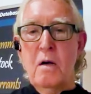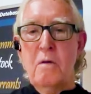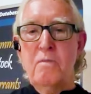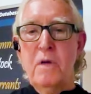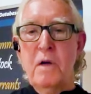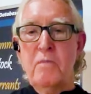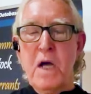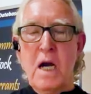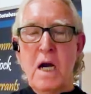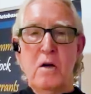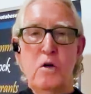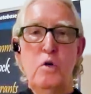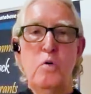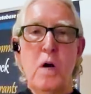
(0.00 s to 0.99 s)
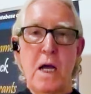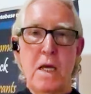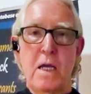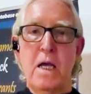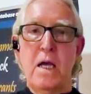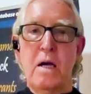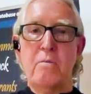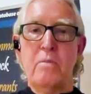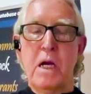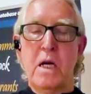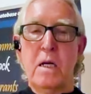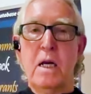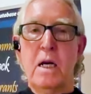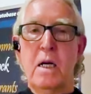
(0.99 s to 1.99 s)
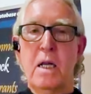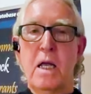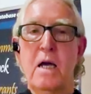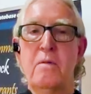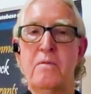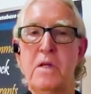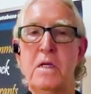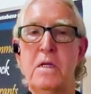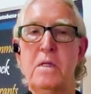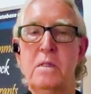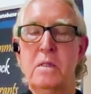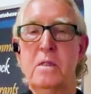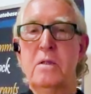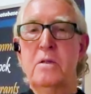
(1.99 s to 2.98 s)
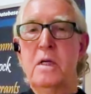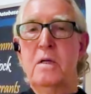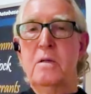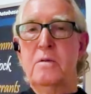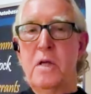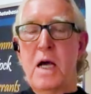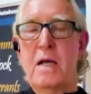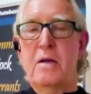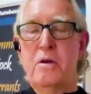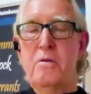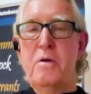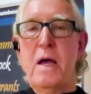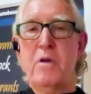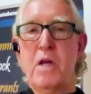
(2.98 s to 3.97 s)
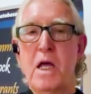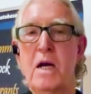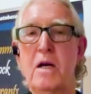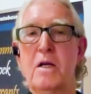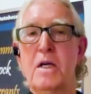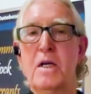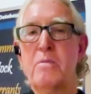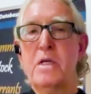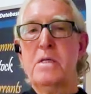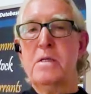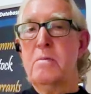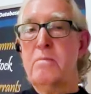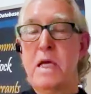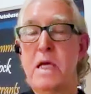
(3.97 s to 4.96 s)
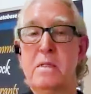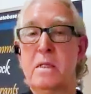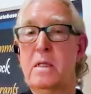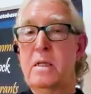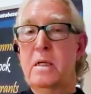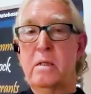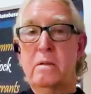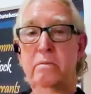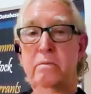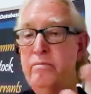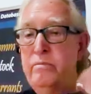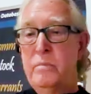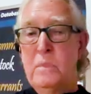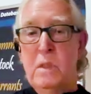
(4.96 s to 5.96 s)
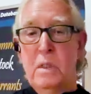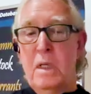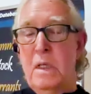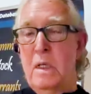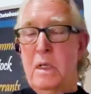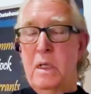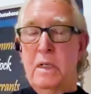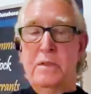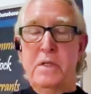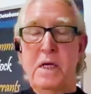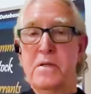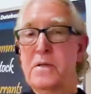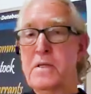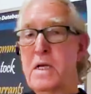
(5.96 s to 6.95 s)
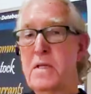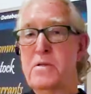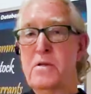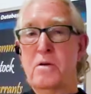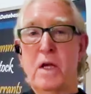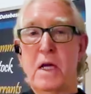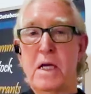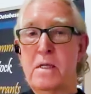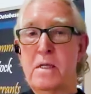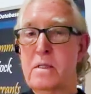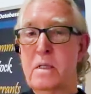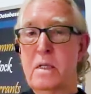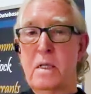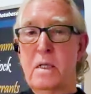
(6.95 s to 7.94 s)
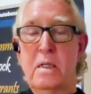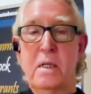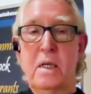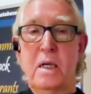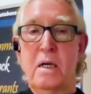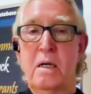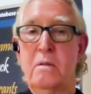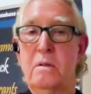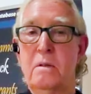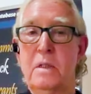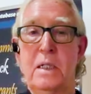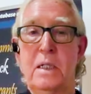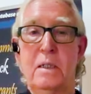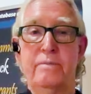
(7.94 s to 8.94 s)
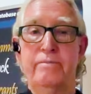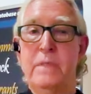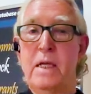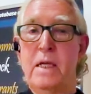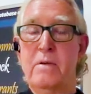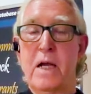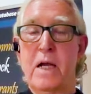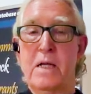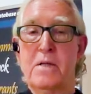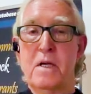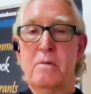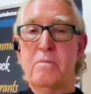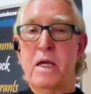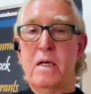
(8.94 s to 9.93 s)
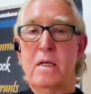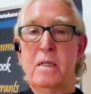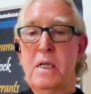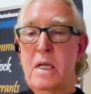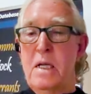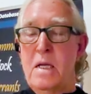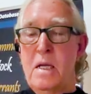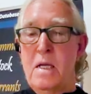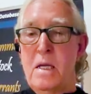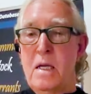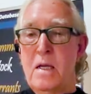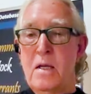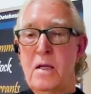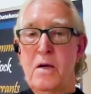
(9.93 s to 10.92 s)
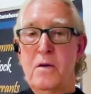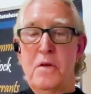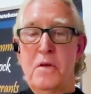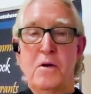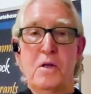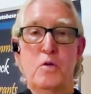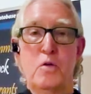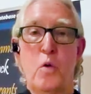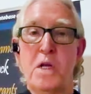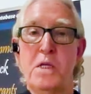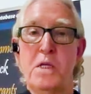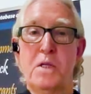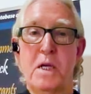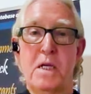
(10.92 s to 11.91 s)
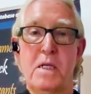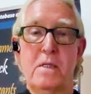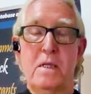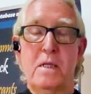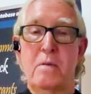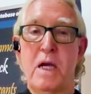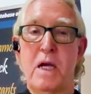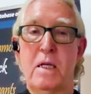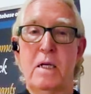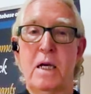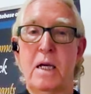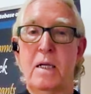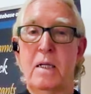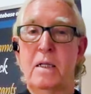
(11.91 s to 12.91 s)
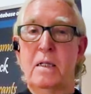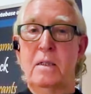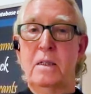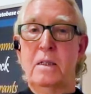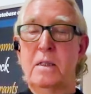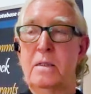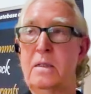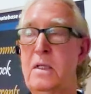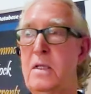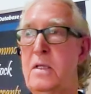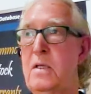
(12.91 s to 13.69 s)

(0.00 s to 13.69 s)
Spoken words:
of kind of who I am. And a lot of these, I do have a lot of companies that basically are 10 cents or less, you know, got some that, you know, they're 20 cents and my God, they're